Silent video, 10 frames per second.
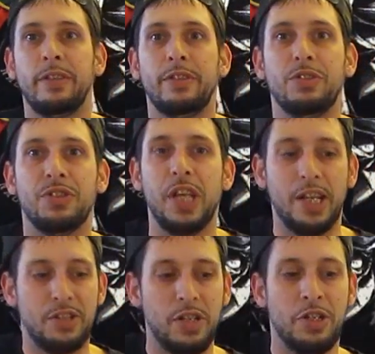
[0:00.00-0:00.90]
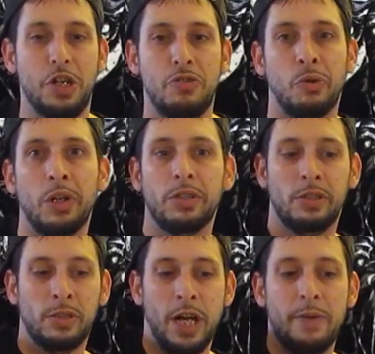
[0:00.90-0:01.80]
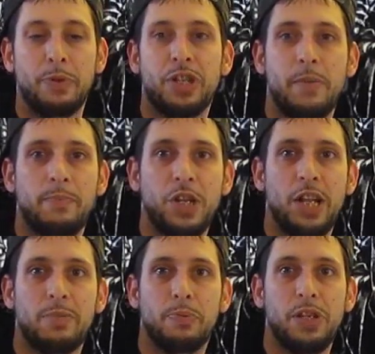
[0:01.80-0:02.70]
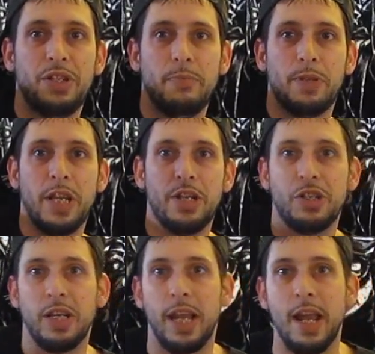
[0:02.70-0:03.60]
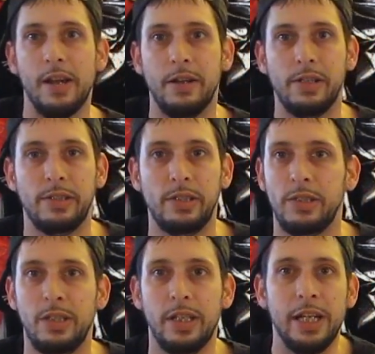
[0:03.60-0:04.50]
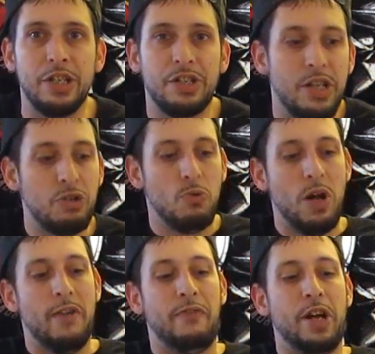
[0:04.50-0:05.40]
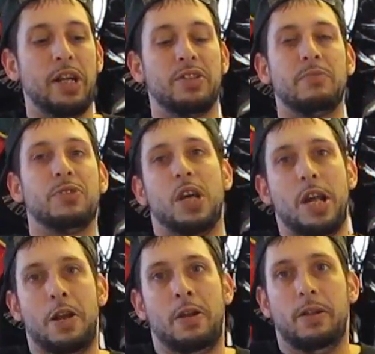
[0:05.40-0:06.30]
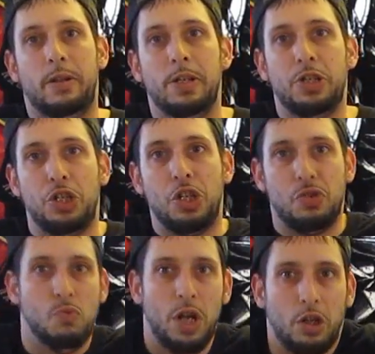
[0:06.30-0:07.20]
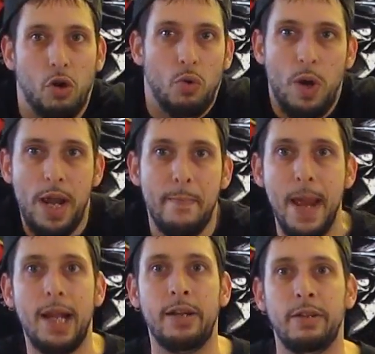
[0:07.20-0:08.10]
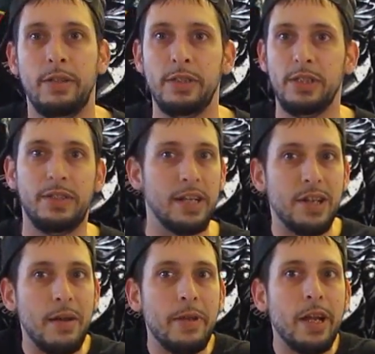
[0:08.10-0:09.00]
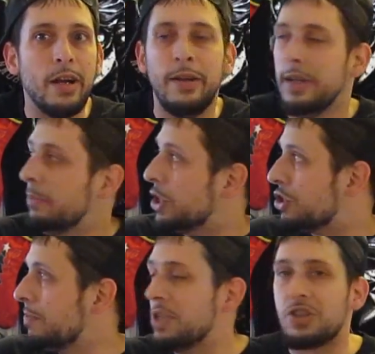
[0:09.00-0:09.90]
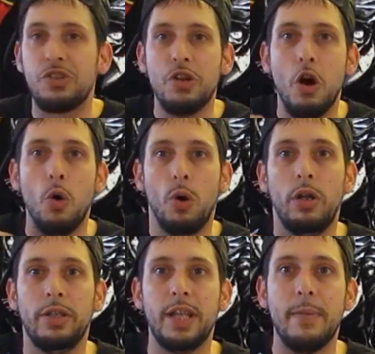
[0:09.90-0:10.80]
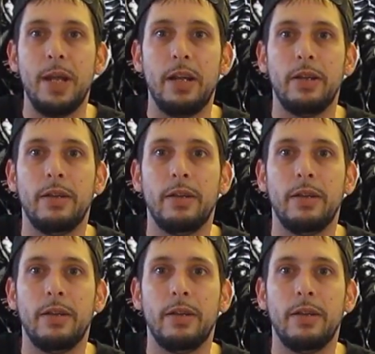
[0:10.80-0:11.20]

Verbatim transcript: So 6 and 2. 100% chance of precipitation again. It just doesn't want to fucking subside. It just doesn't want to go away, man. It's that time of year, but it should be snow, damn it.